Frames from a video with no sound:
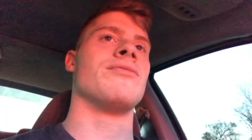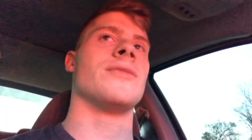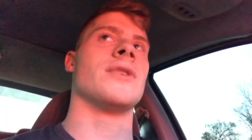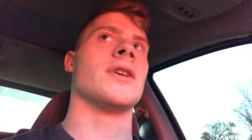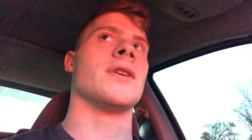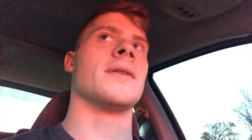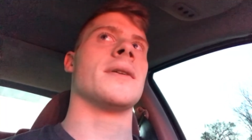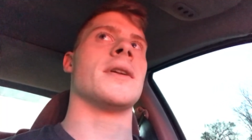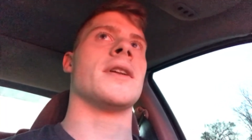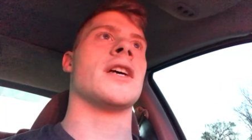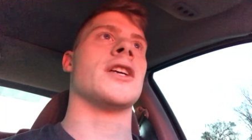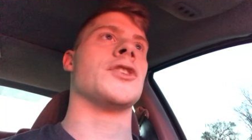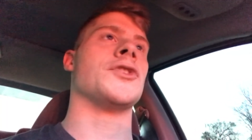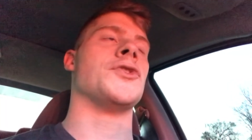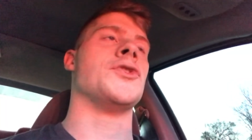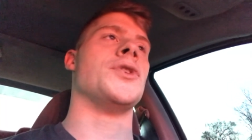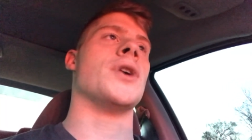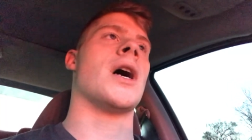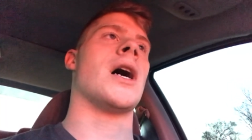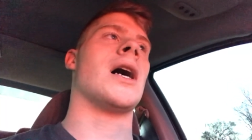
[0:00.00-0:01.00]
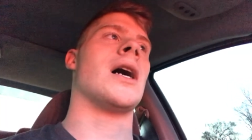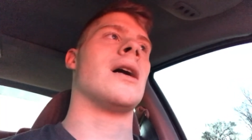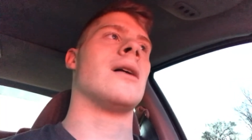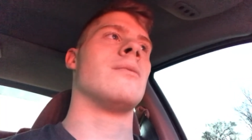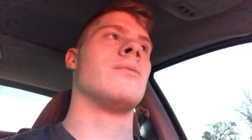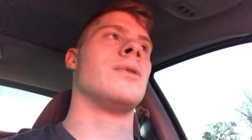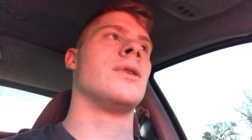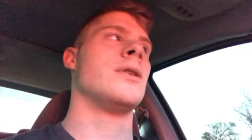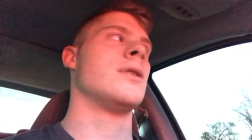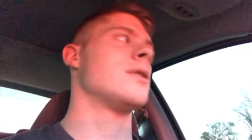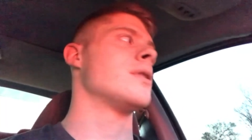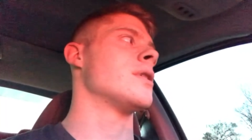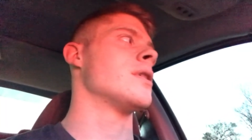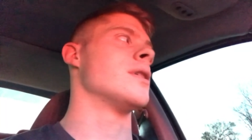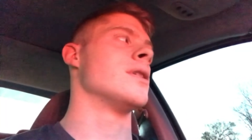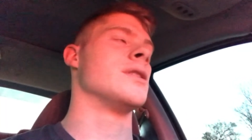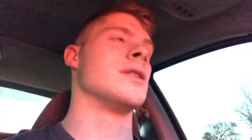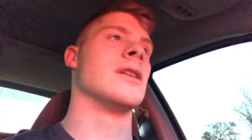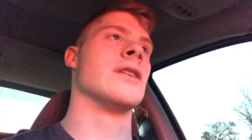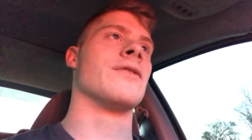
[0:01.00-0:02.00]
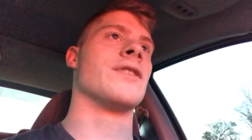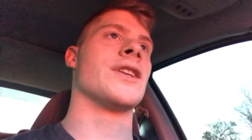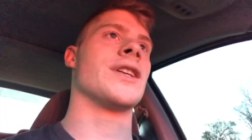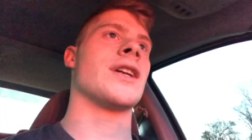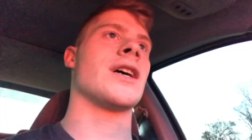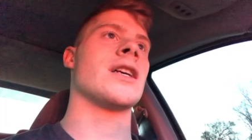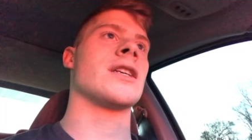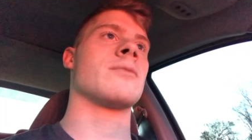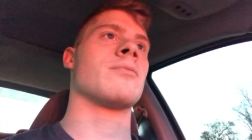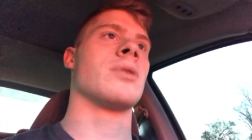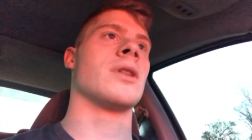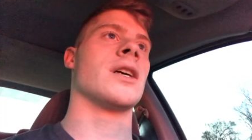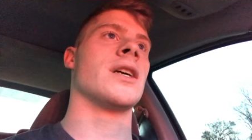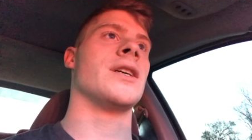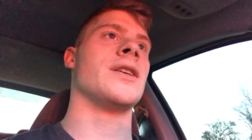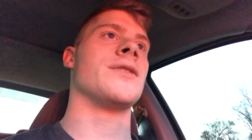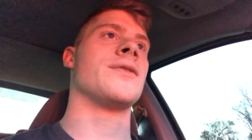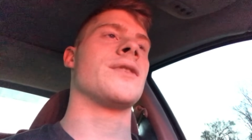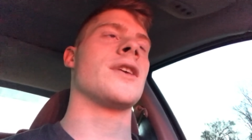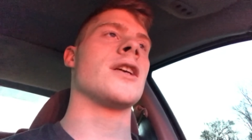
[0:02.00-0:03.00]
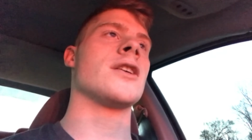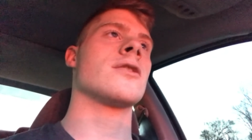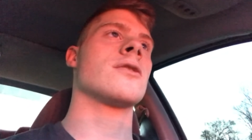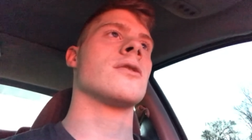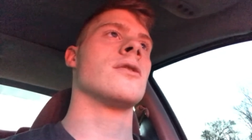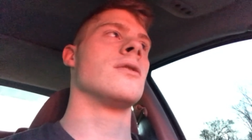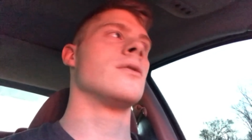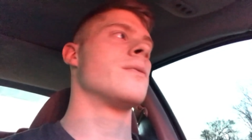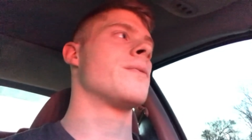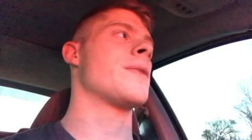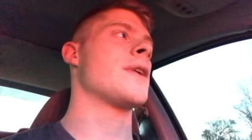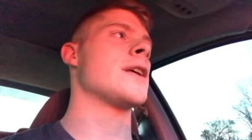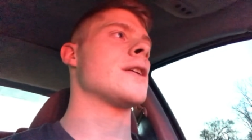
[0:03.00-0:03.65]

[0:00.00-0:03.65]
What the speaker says: a nice job, you live in a nice place, things will